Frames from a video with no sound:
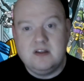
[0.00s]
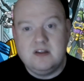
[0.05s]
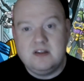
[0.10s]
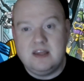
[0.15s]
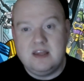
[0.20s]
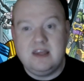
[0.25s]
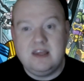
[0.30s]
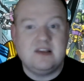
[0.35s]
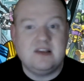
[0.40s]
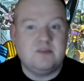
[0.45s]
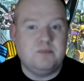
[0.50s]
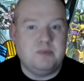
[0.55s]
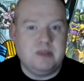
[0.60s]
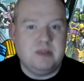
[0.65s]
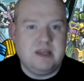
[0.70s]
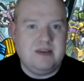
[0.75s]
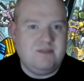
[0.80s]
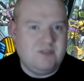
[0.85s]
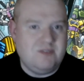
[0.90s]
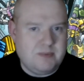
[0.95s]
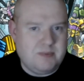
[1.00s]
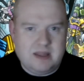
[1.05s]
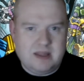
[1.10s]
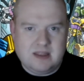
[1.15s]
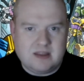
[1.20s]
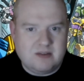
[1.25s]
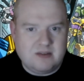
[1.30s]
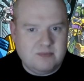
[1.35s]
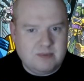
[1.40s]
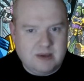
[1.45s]
He is blamed by
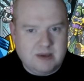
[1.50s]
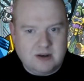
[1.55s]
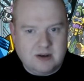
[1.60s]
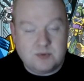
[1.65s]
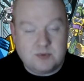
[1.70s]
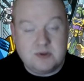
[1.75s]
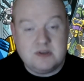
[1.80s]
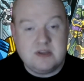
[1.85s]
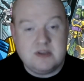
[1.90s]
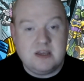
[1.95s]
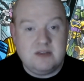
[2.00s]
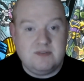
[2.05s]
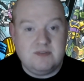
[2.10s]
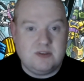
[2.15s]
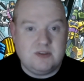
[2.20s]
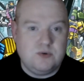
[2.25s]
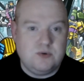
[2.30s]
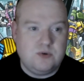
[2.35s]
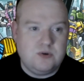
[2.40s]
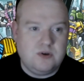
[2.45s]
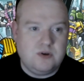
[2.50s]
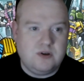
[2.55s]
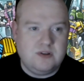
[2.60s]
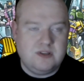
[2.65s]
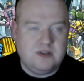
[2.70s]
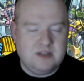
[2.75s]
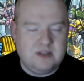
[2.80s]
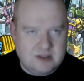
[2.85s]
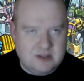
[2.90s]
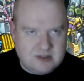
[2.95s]
the combiners. Once again, Victoria
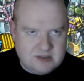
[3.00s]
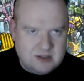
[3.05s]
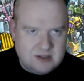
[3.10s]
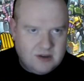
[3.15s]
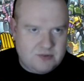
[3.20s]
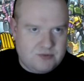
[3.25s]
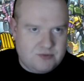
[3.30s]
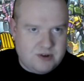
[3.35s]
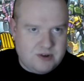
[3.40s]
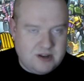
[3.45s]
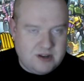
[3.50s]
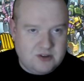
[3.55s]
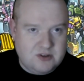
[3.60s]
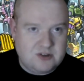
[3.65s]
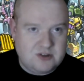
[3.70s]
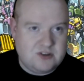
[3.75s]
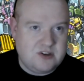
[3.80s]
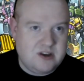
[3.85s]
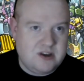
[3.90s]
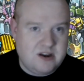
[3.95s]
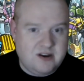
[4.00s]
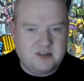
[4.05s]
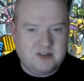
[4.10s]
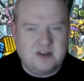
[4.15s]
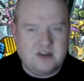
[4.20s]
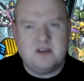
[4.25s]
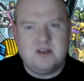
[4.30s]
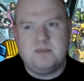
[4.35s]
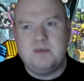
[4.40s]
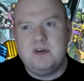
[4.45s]
leading a self-righteous charge.
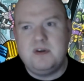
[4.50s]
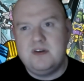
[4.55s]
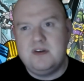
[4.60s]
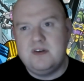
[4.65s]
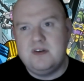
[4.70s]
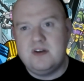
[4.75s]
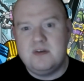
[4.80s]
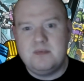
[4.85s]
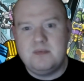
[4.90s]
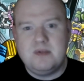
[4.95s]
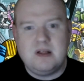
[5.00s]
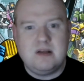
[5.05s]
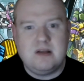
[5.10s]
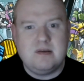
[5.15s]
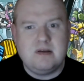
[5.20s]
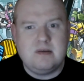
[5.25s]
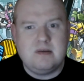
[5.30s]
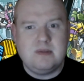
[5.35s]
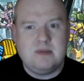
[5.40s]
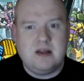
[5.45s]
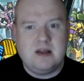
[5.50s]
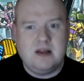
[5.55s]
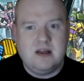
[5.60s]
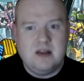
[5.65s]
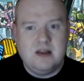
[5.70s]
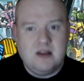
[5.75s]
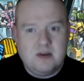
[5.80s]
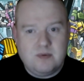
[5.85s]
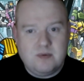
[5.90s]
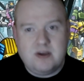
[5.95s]
You're a murderer, blah, blah, blah.
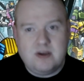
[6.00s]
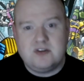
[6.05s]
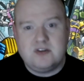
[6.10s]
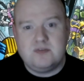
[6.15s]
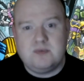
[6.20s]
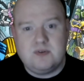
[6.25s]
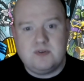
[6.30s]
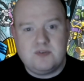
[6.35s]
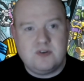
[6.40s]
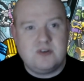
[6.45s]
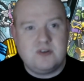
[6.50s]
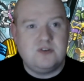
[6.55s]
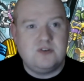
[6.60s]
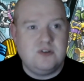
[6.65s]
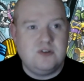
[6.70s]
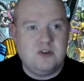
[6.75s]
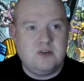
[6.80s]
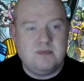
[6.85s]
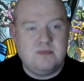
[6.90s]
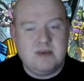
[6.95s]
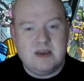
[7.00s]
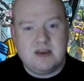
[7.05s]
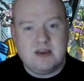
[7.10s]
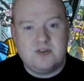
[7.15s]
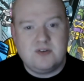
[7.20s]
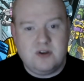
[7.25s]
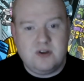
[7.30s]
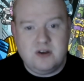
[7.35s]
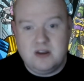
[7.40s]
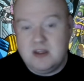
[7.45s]
Why should we trust you? You're
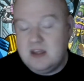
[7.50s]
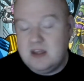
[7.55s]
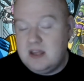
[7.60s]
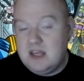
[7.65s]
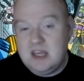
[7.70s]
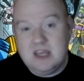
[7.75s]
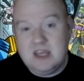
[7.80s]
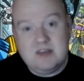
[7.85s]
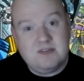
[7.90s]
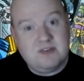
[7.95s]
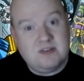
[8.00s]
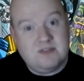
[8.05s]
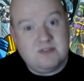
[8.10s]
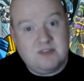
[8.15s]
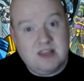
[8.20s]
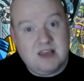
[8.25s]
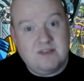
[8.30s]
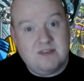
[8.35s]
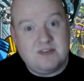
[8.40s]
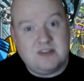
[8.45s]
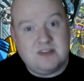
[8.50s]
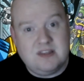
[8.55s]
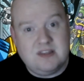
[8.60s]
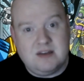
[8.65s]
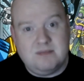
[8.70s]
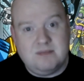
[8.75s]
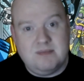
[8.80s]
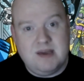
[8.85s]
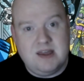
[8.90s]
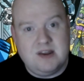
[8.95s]
Megatron. Even Devastator
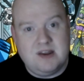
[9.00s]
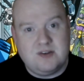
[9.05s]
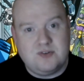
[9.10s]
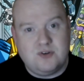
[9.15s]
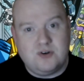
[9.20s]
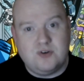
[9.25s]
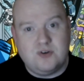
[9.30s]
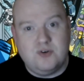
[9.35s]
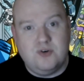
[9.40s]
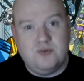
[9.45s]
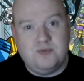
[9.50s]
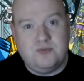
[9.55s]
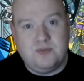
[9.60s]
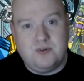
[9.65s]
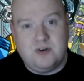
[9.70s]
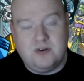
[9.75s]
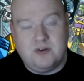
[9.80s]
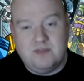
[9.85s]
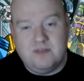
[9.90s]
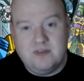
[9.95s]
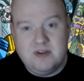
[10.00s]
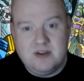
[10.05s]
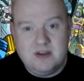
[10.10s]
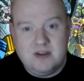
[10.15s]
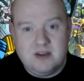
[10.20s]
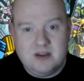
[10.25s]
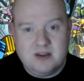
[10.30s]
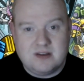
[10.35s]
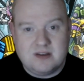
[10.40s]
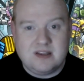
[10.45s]
and Menacor go for him.
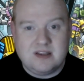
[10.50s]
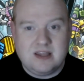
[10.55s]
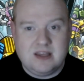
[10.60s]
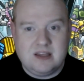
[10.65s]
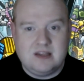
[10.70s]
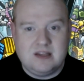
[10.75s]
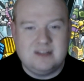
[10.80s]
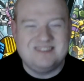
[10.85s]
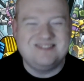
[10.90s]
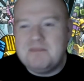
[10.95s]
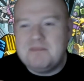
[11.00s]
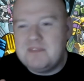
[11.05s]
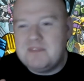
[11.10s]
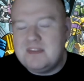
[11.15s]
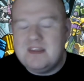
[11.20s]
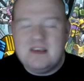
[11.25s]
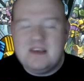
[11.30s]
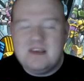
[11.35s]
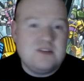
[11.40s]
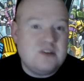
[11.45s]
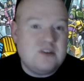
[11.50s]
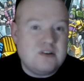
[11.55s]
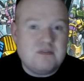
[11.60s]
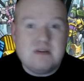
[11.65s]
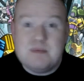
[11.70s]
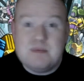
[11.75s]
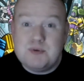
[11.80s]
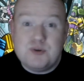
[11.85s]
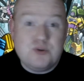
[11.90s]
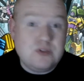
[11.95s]
It's like, do you not
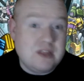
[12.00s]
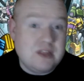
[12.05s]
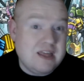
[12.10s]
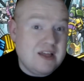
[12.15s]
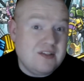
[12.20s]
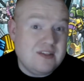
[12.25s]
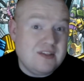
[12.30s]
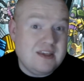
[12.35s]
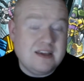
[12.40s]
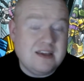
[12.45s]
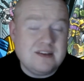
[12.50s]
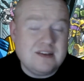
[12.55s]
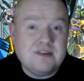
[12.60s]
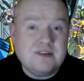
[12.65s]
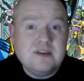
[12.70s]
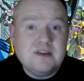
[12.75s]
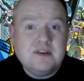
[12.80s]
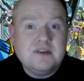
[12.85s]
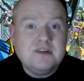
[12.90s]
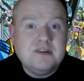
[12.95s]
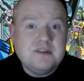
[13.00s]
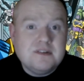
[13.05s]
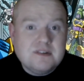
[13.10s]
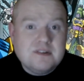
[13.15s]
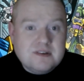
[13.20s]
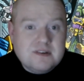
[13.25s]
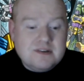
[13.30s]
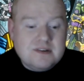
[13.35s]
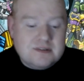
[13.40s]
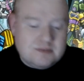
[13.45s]
remember who the hell he is?
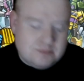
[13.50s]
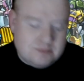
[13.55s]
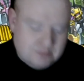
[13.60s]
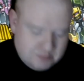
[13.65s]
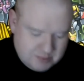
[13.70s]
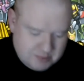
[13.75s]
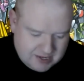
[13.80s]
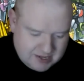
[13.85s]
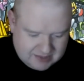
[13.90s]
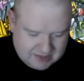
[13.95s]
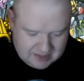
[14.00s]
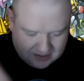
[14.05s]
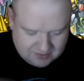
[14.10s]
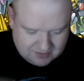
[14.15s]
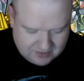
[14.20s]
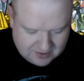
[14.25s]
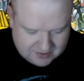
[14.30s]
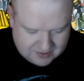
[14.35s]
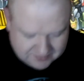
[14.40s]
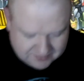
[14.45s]
But I digress.